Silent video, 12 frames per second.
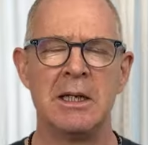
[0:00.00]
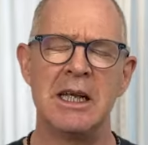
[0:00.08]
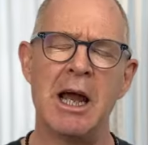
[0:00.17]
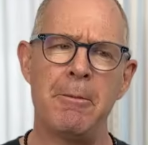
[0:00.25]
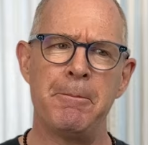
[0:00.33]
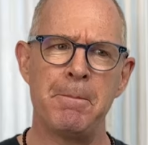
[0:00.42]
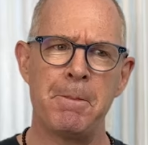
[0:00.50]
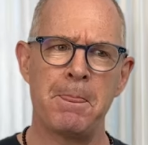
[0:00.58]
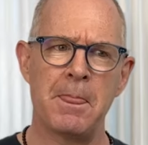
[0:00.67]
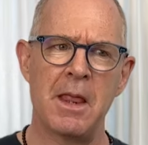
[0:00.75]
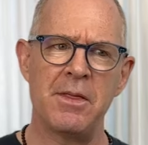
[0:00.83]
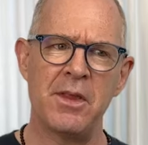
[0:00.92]
Now,
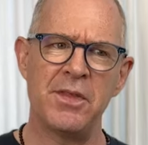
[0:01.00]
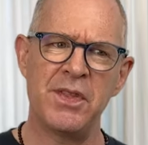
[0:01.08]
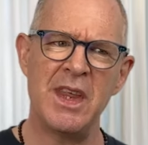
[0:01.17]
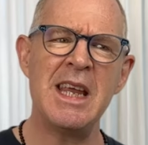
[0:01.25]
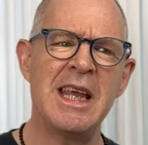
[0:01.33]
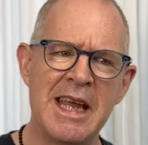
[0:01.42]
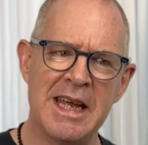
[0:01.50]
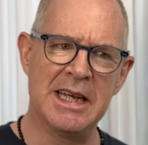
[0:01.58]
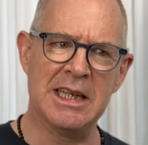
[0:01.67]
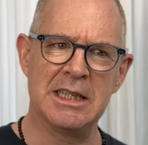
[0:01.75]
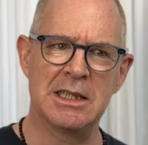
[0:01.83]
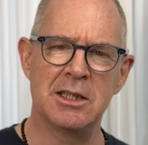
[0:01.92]
the thing
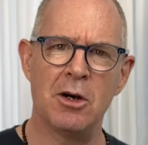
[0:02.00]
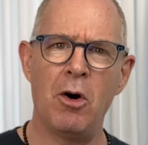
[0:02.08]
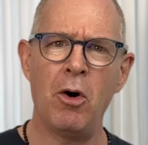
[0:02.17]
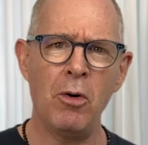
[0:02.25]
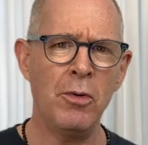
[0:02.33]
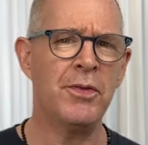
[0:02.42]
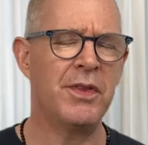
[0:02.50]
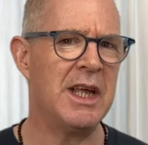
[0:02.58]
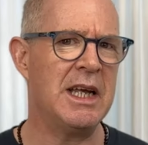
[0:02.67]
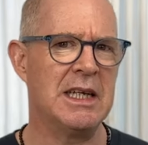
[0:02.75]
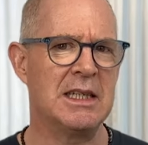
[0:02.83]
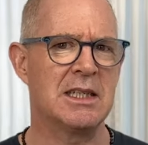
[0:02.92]
is, all
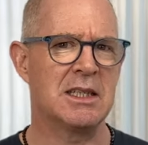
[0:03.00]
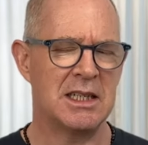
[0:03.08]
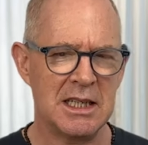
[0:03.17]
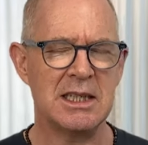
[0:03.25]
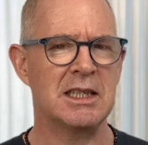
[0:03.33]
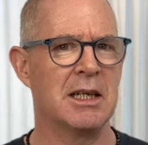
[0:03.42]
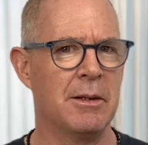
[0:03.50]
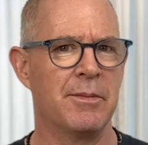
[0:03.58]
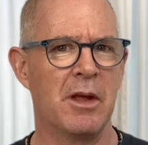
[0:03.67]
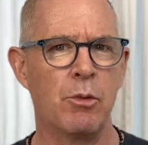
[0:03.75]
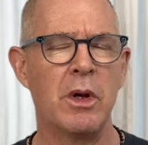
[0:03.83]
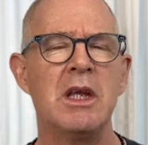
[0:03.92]
this system
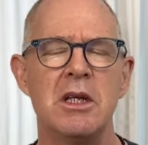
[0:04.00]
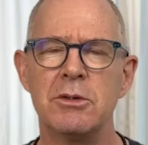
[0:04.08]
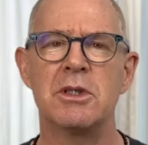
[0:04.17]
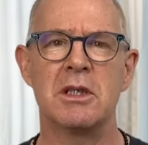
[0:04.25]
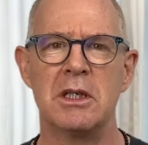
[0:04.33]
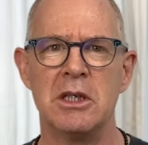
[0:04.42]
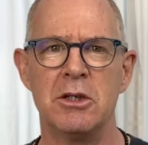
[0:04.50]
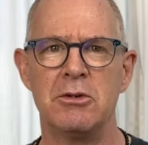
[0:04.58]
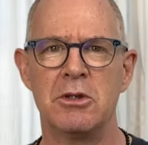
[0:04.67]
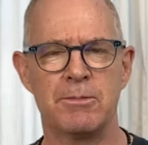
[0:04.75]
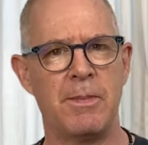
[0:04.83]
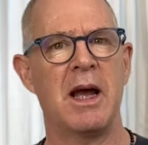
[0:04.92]
that we used to
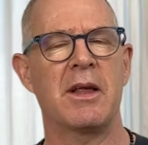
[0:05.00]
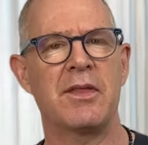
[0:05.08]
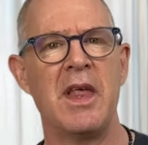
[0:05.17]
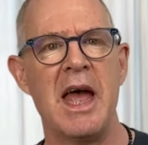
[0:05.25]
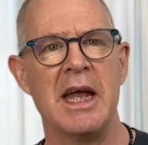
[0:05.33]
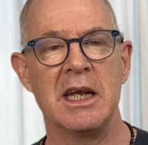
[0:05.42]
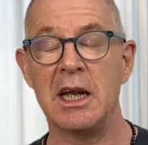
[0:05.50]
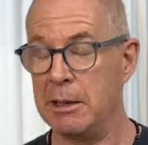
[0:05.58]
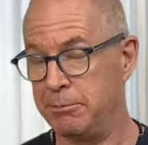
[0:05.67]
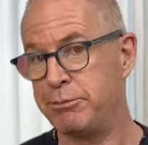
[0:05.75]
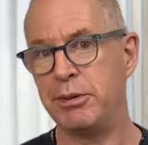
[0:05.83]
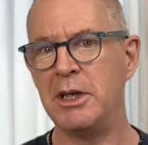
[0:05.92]
use back then, and
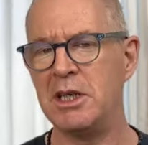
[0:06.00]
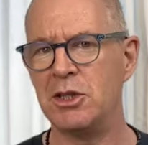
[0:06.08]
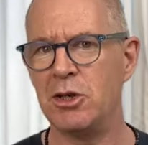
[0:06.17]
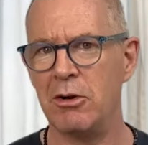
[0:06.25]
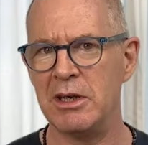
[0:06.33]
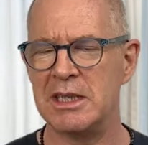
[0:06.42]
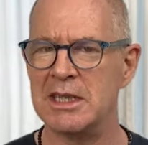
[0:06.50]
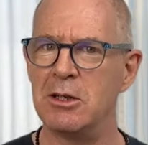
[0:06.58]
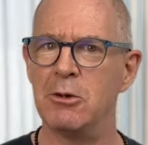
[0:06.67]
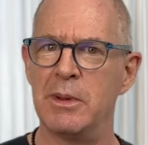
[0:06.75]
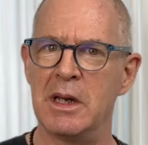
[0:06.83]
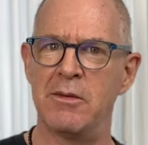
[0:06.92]
I'm pretty sure it's
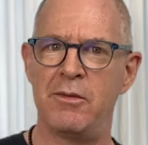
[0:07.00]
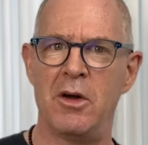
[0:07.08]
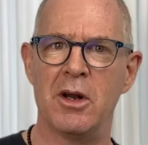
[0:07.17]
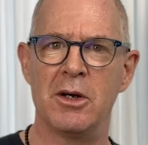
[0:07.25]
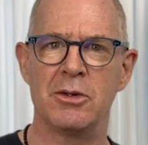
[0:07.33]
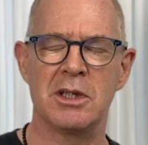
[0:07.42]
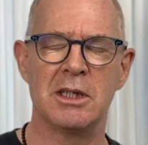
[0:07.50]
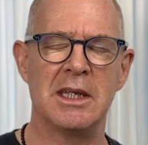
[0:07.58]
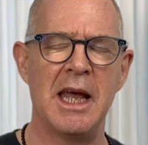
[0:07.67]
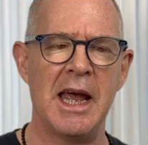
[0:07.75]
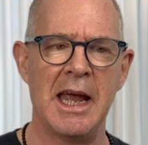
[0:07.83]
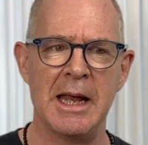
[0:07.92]
still being followed
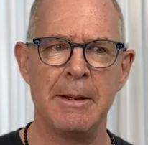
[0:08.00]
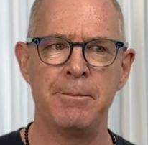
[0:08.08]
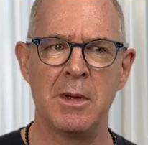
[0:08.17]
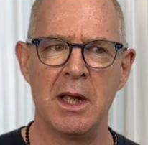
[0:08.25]
today,